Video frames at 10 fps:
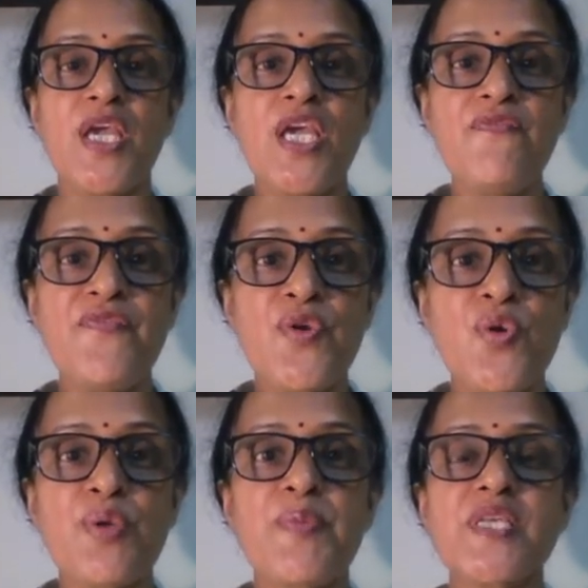If you
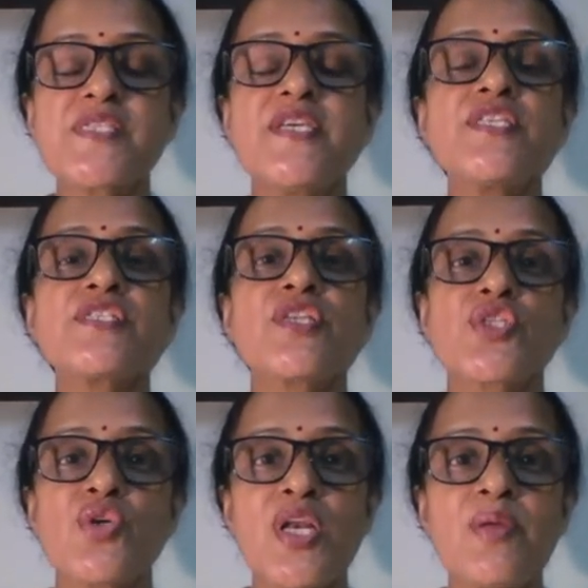represent the
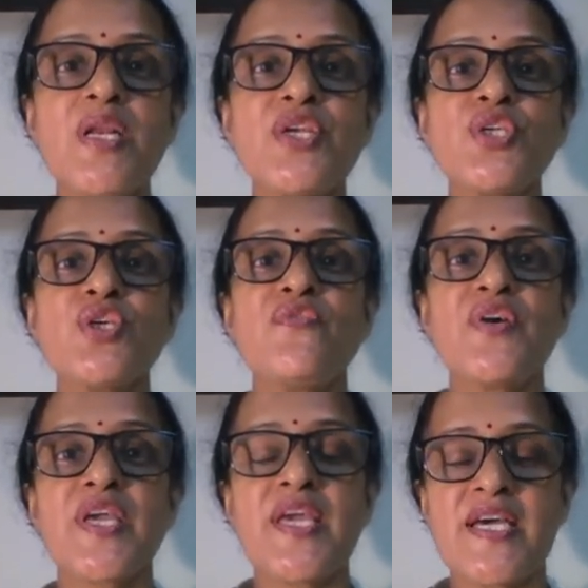solubility of
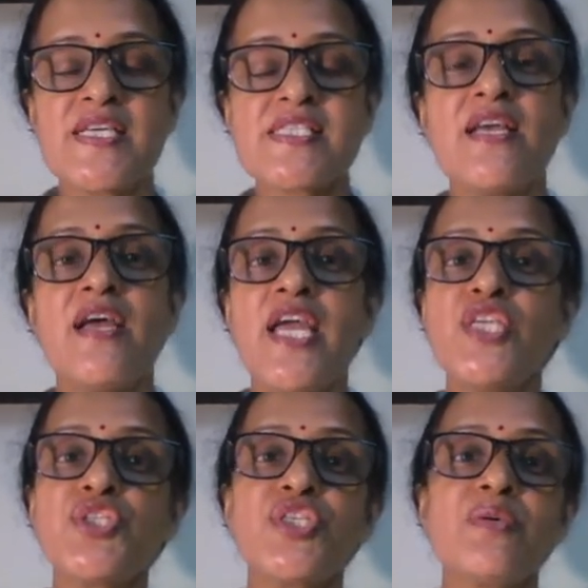a gas
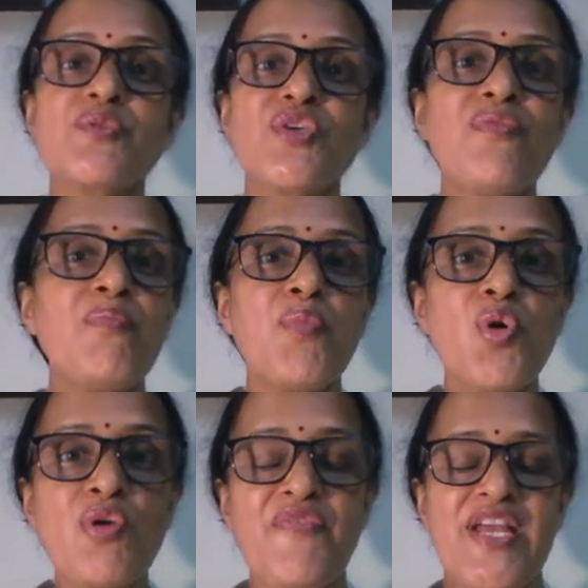in terms of
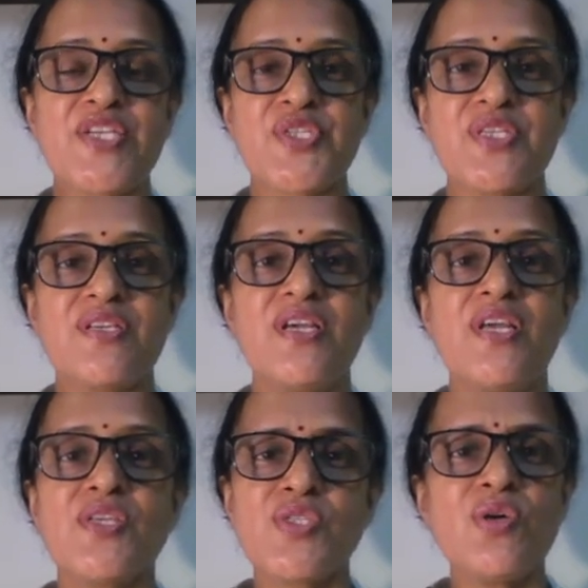mole fraction.
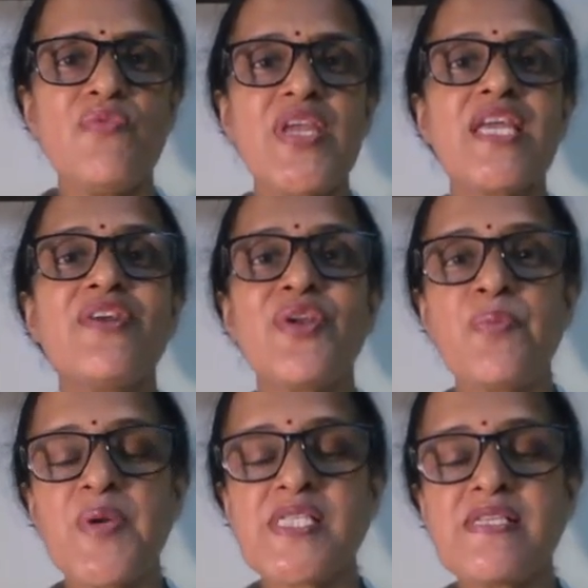So we can
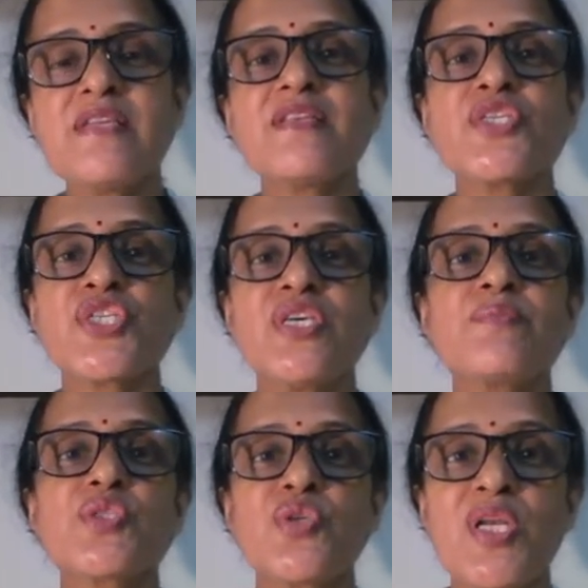represent the
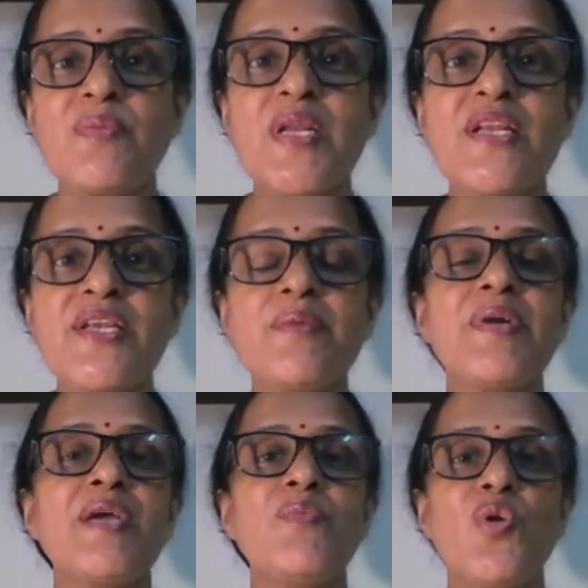term solubility
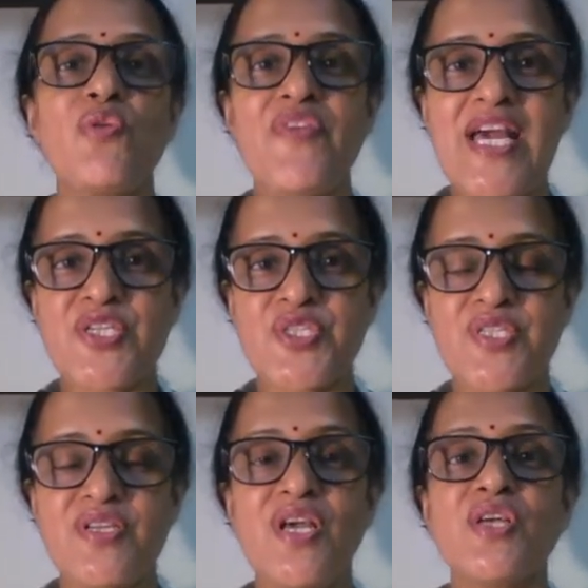by mole fraction.